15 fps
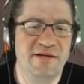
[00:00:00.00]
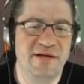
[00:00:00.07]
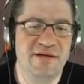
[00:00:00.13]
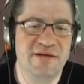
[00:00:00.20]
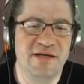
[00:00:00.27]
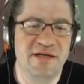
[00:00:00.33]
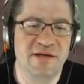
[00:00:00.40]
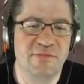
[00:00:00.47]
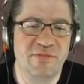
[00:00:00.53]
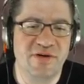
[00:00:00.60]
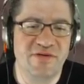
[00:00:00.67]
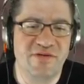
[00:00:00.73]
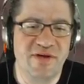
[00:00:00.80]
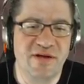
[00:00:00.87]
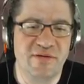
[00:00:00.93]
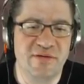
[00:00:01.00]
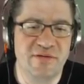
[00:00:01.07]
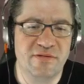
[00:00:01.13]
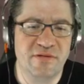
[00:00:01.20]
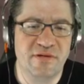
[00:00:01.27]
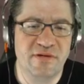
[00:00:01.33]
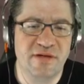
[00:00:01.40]
and then I can press
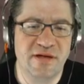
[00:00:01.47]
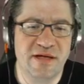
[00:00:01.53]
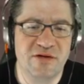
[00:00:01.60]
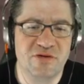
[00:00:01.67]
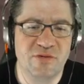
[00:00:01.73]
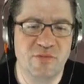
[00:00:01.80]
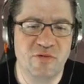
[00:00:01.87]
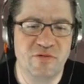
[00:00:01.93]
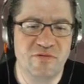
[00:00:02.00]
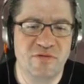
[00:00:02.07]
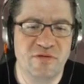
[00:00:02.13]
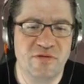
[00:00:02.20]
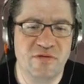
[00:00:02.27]
down and actually move.